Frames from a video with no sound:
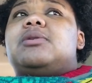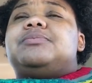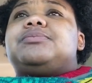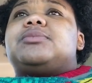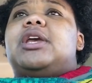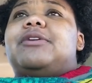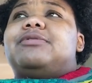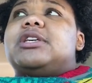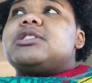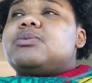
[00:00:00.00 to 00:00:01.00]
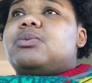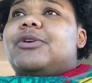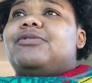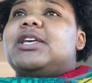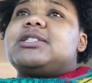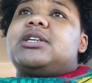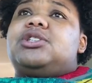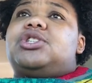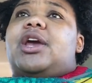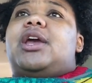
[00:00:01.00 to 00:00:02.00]
If this could
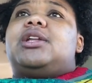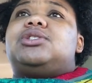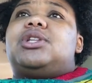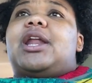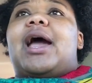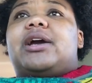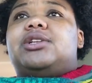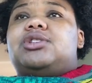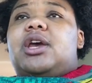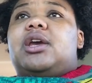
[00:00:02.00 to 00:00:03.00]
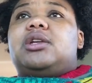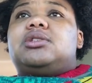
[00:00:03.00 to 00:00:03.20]
change, then I could change.